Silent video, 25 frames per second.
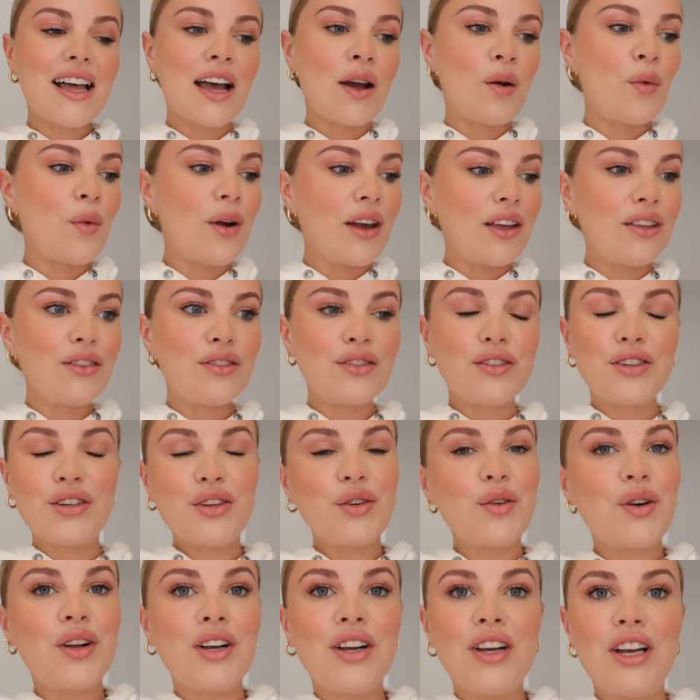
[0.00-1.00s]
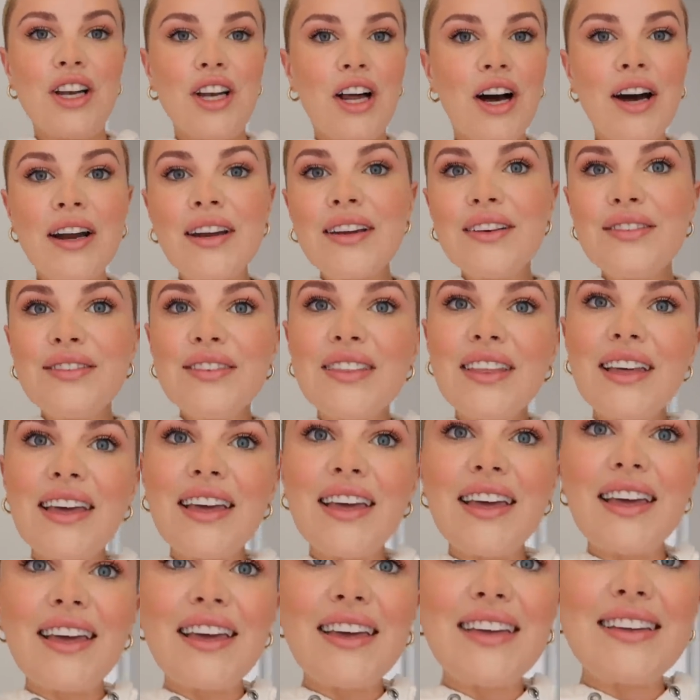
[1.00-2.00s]
I went through a lot of
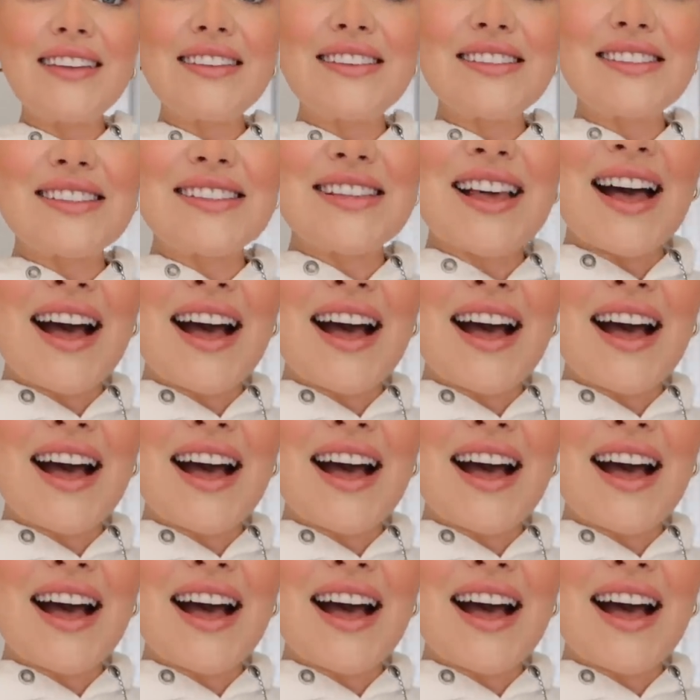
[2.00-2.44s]
things.